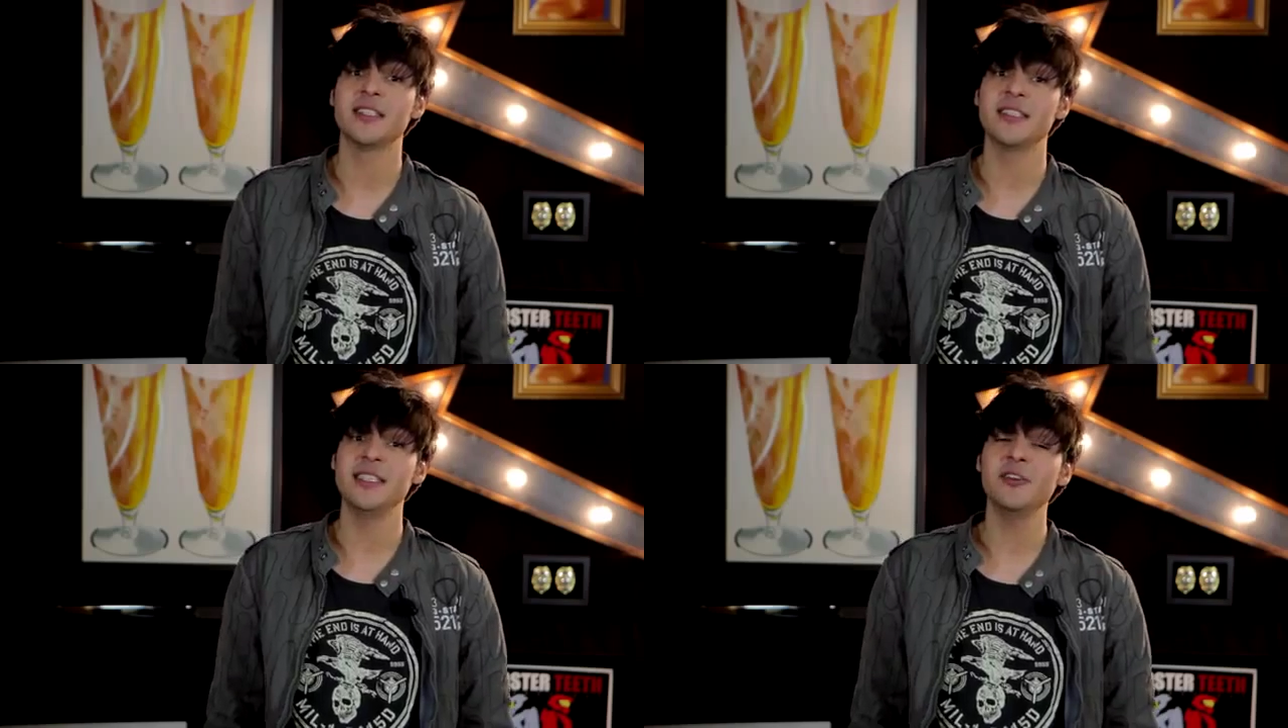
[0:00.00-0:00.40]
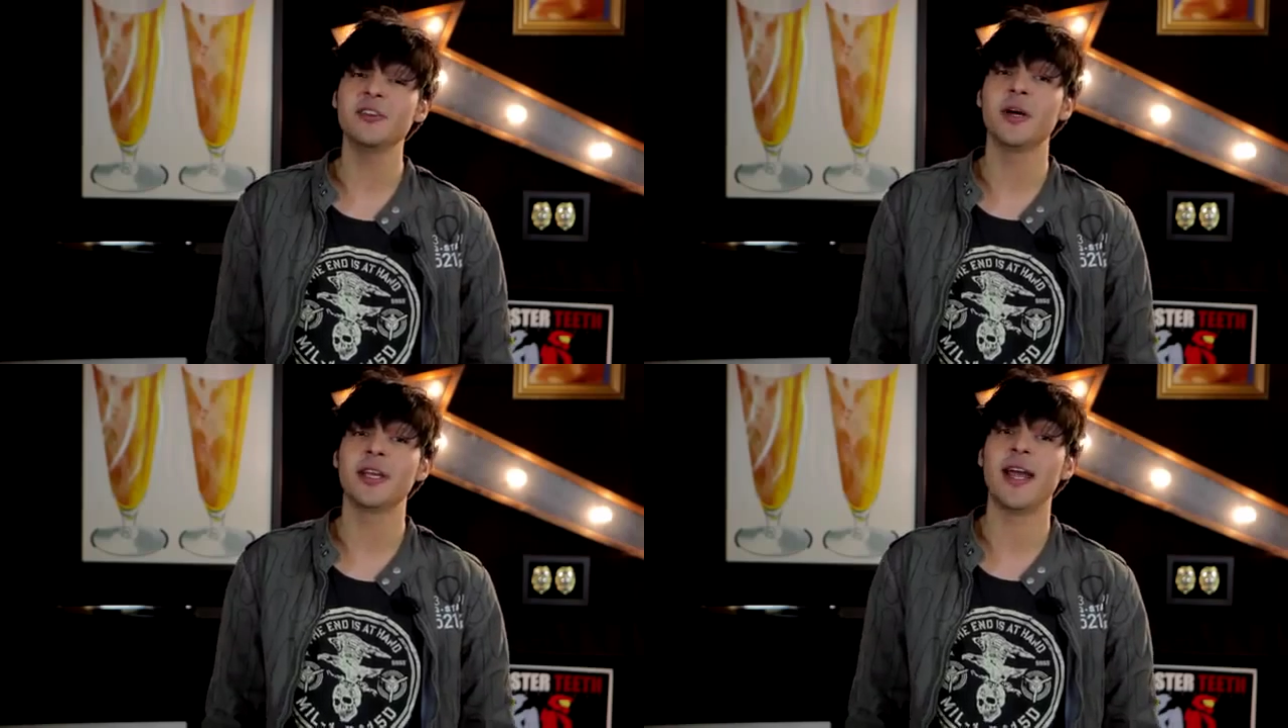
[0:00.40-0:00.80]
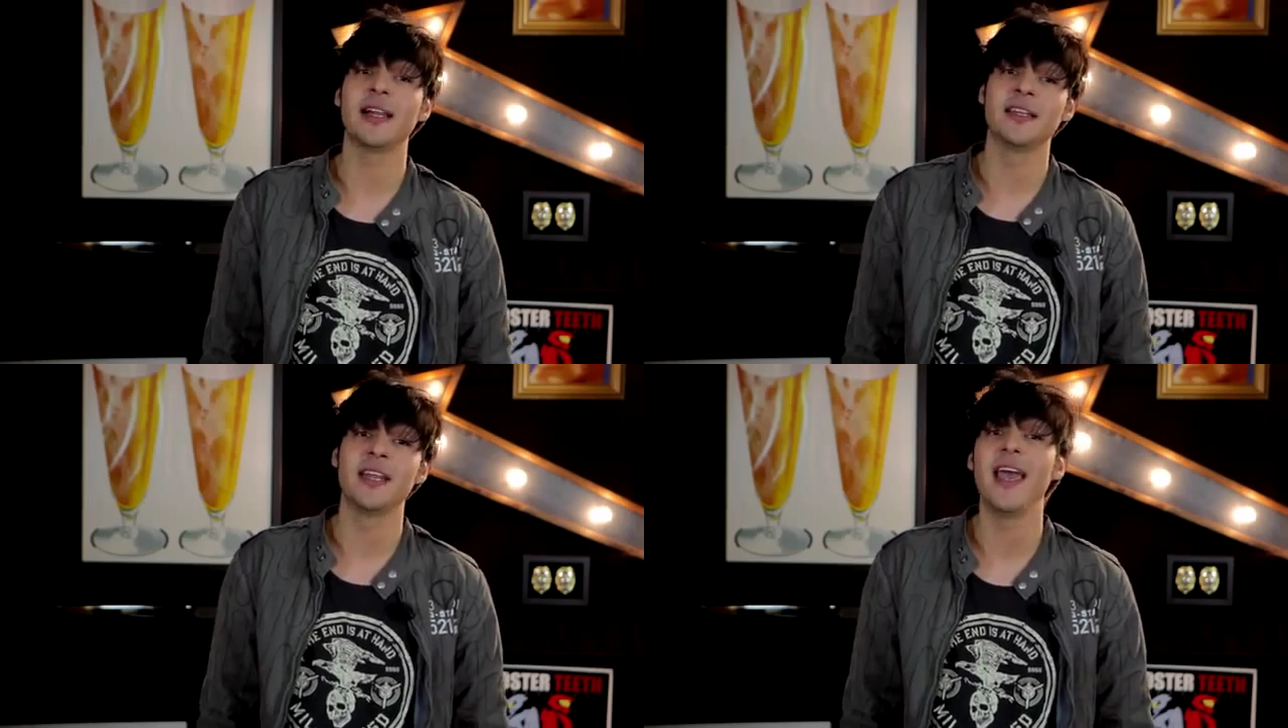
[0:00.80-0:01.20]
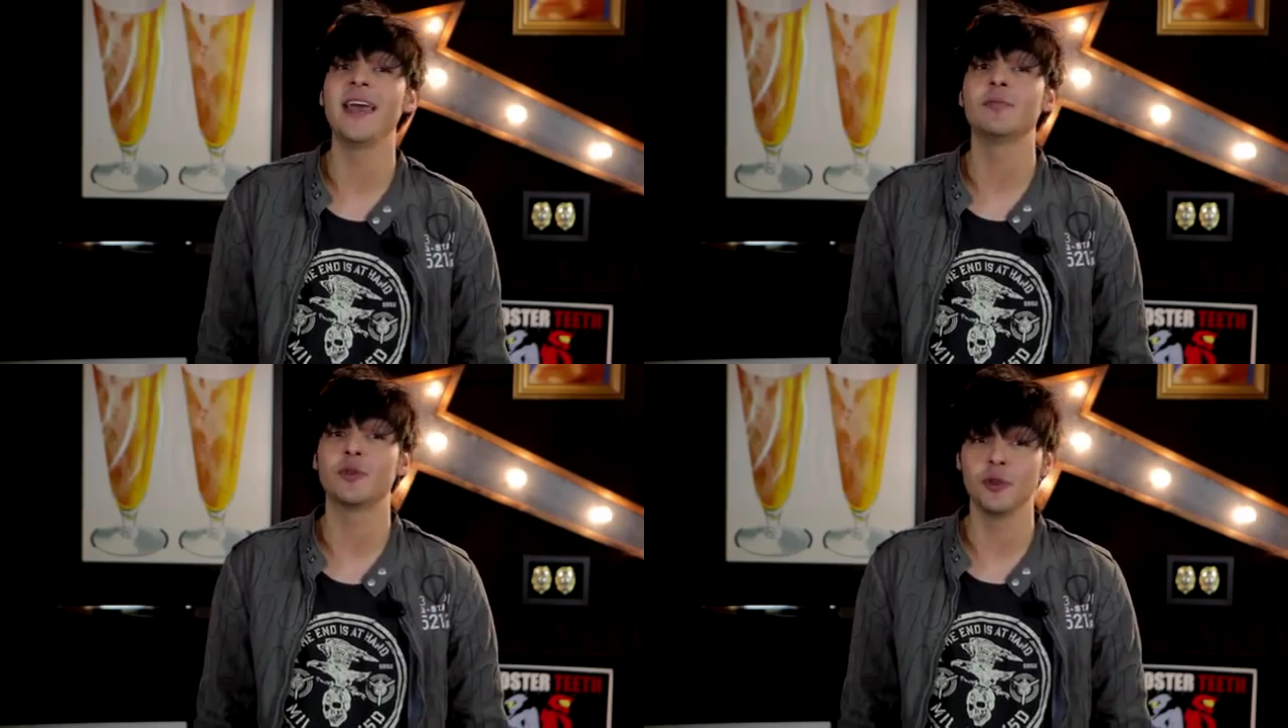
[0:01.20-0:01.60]
The Secret of Monkey Island,
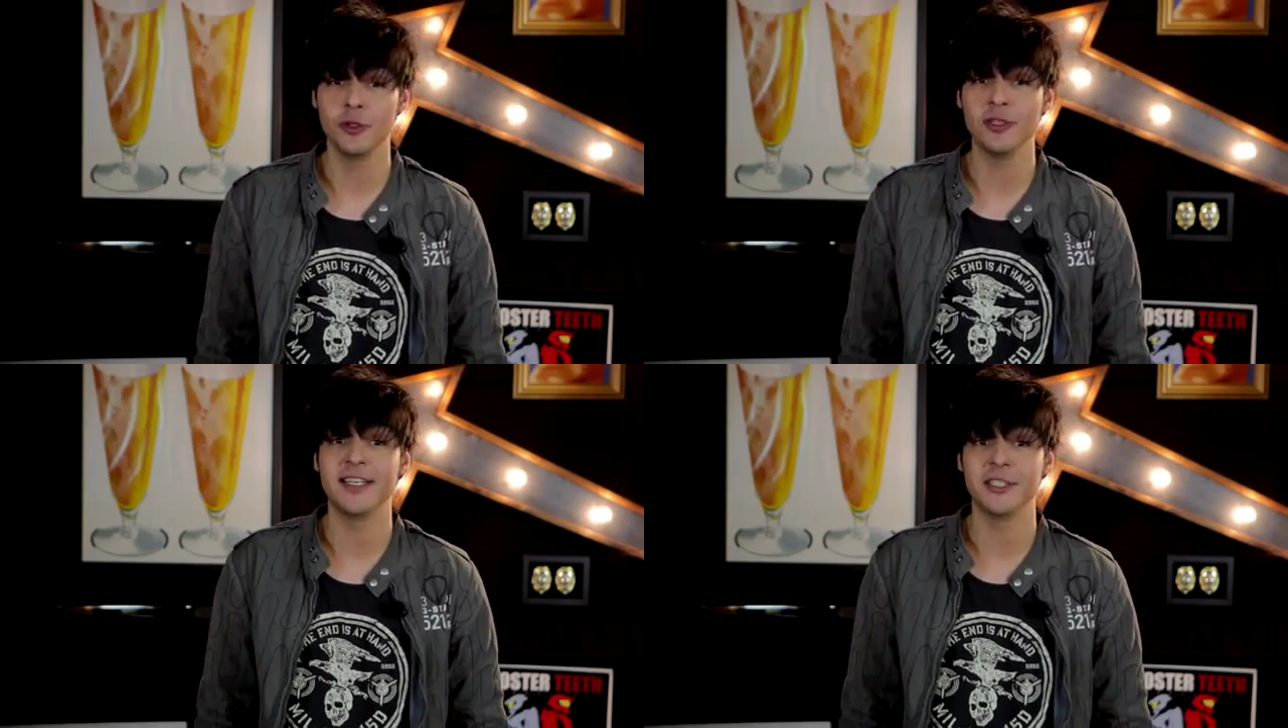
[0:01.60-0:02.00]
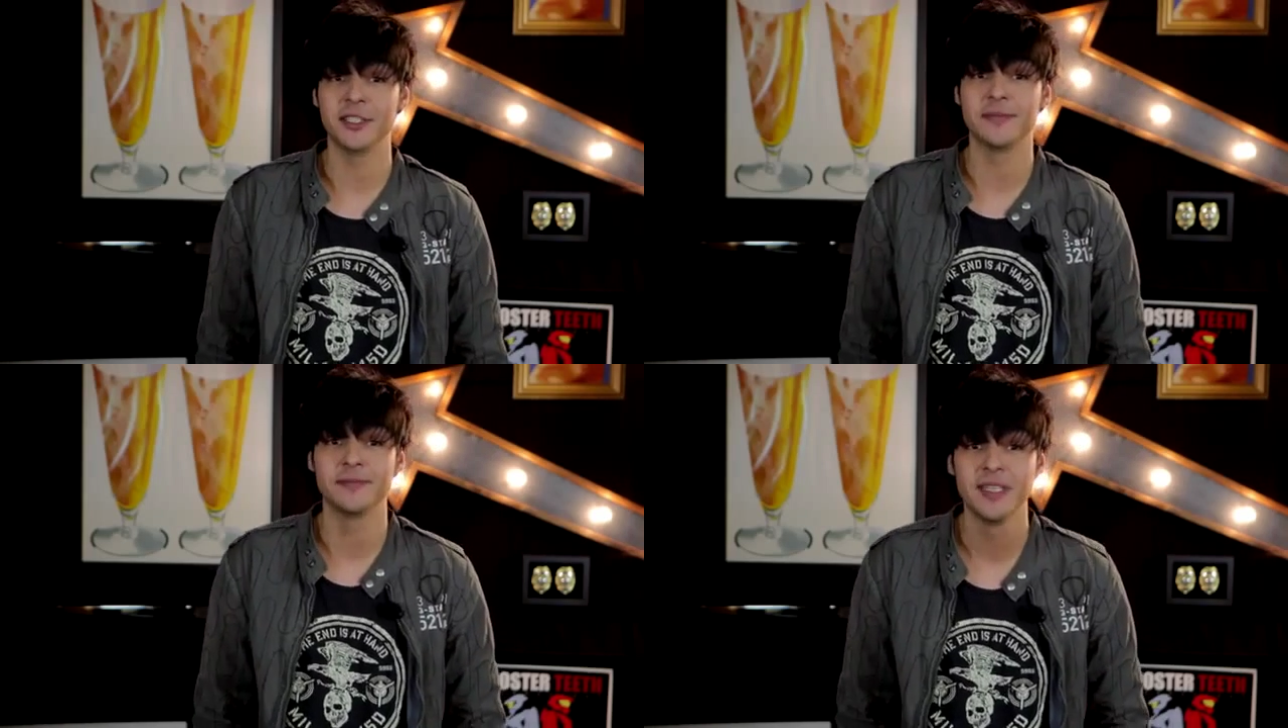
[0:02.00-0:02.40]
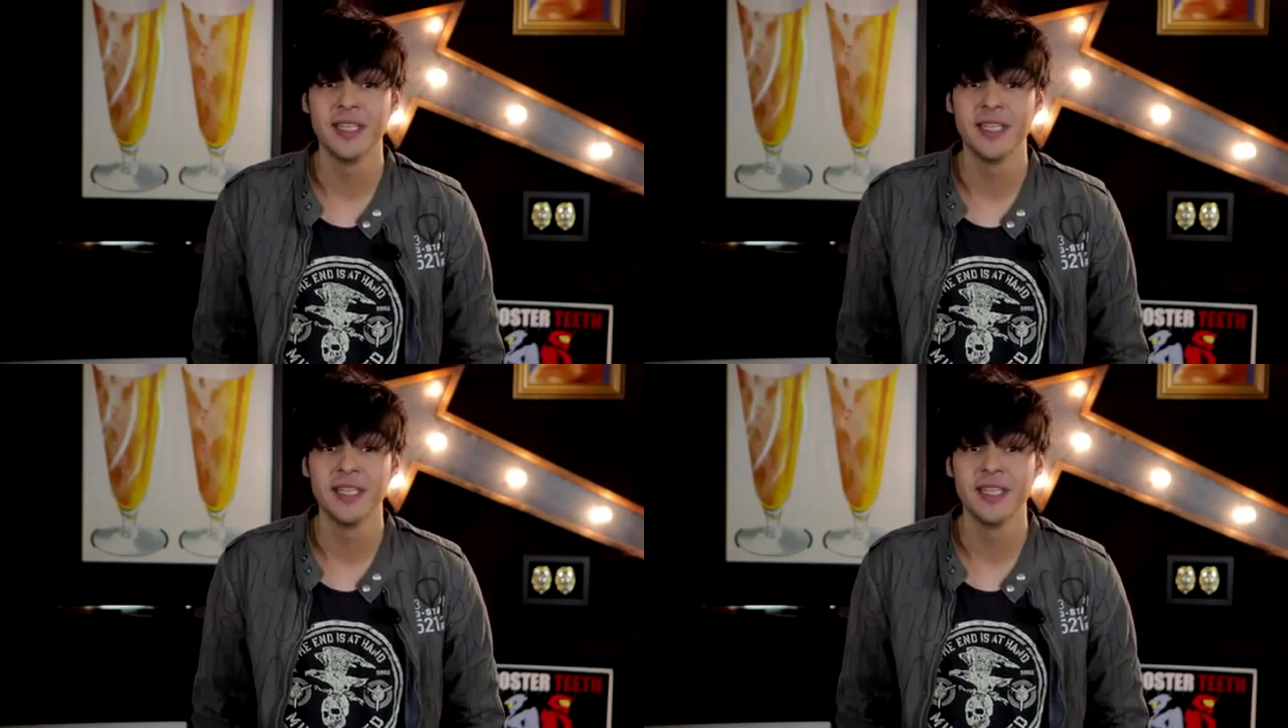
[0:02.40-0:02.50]
and Brutal Legend.